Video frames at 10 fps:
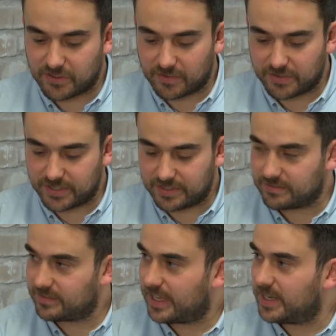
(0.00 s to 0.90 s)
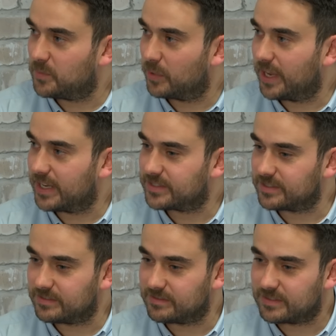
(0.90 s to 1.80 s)
they've got everything in
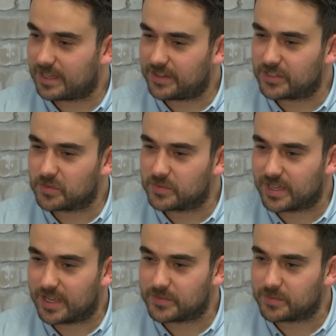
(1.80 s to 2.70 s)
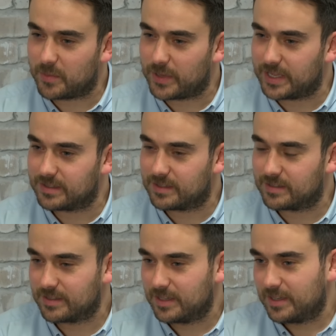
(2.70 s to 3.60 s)
place, and I think sometimes maybe it's
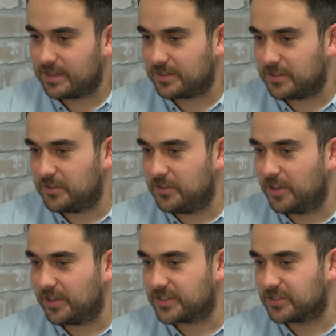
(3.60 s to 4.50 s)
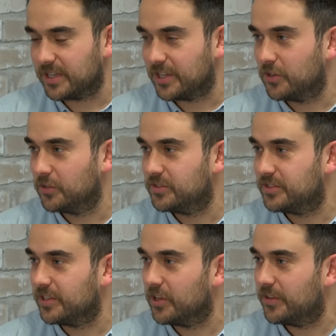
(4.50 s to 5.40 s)
not necessarily
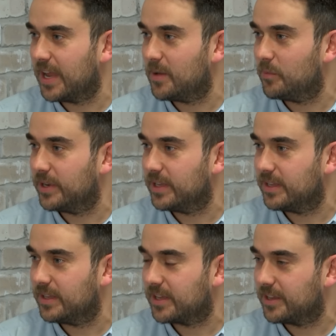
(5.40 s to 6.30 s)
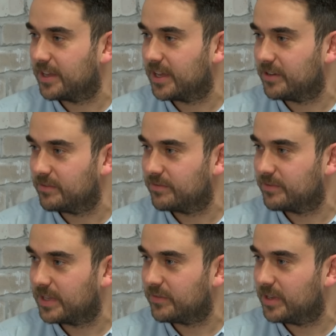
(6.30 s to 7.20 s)
good to go down, but it can kind of
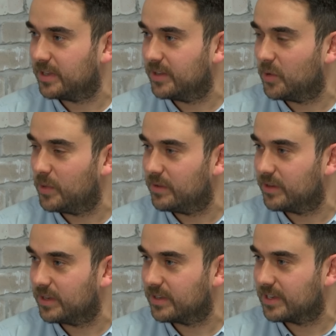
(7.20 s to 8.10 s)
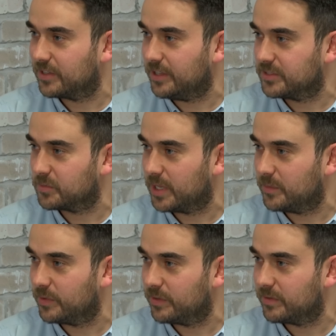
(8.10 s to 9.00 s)
give it a little bit of a clean
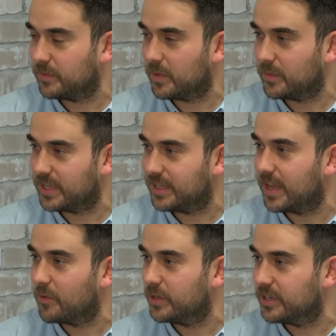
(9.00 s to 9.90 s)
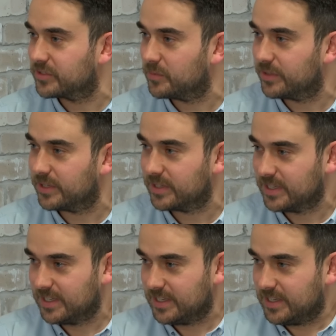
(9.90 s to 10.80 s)
sweep, or you maybe can get rid of some of the.